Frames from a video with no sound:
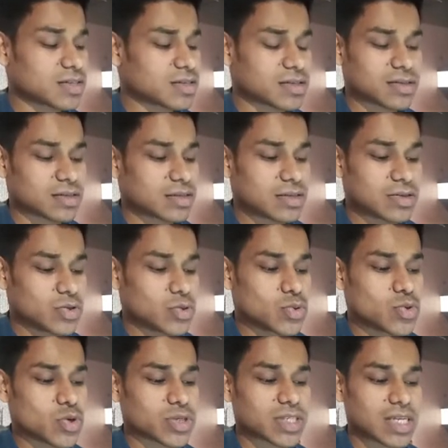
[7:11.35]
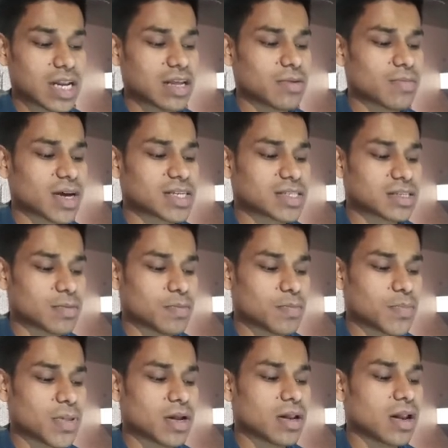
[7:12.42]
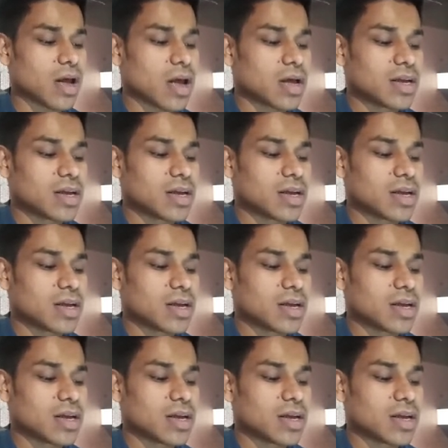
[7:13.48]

just do your selling by simple